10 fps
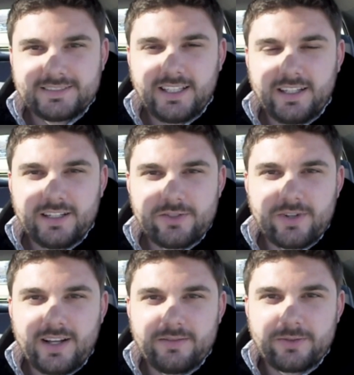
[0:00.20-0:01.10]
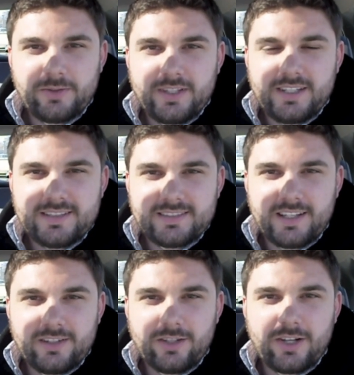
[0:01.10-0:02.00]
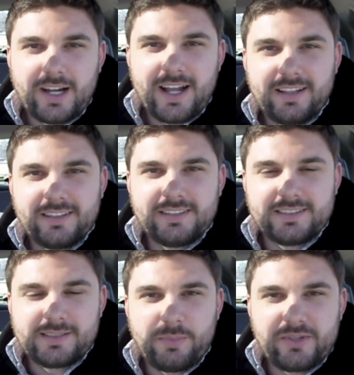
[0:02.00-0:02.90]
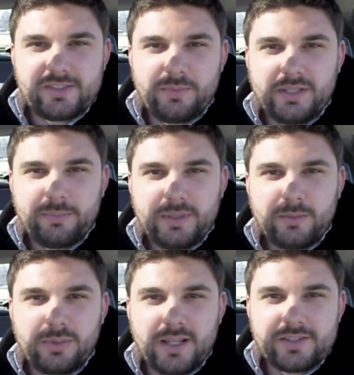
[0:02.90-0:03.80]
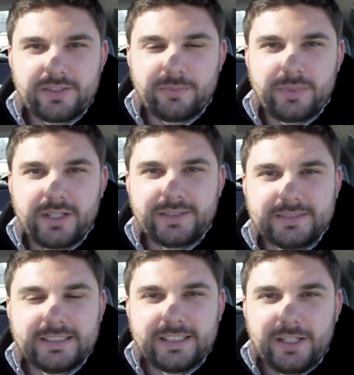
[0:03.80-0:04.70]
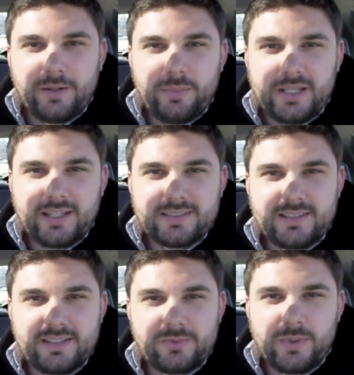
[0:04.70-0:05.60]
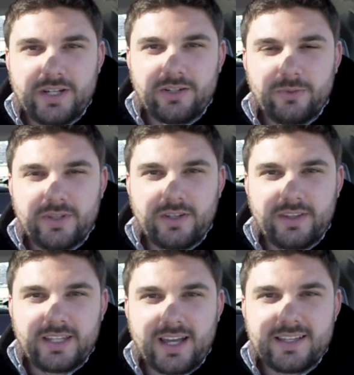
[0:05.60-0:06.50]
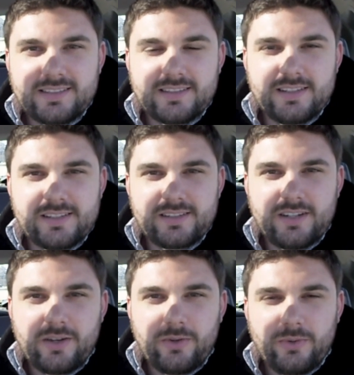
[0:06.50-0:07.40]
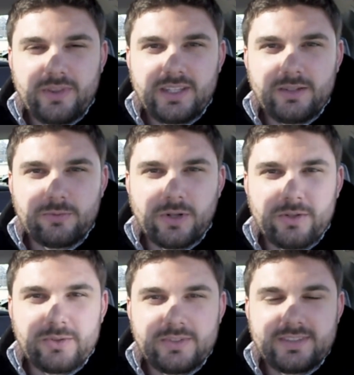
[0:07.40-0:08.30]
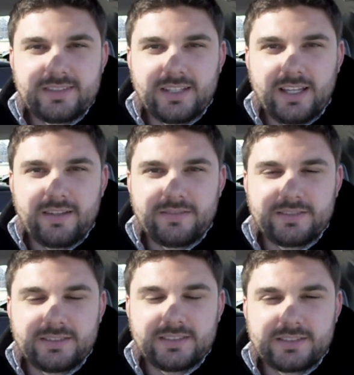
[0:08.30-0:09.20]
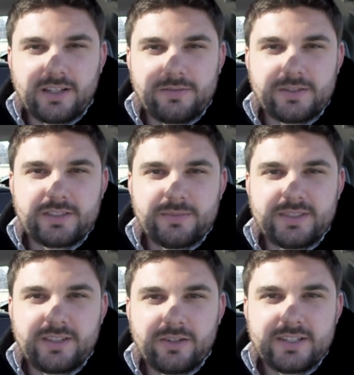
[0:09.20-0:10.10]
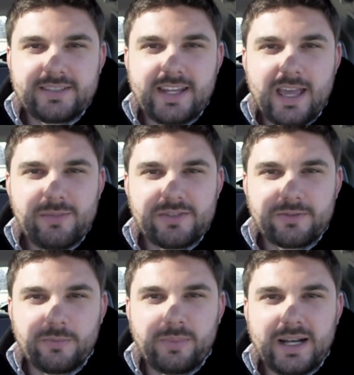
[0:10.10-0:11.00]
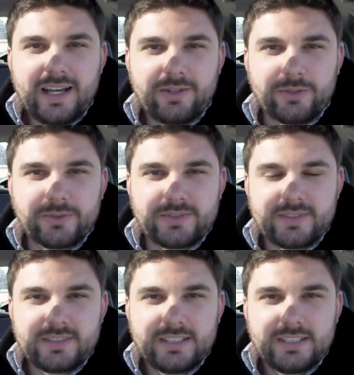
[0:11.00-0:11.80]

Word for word: taking a drive through the East End of Long Island is supposed to be a big pleasure, but because this winter with all the ice and the snow, the roads have suffered some serious damage from potholes.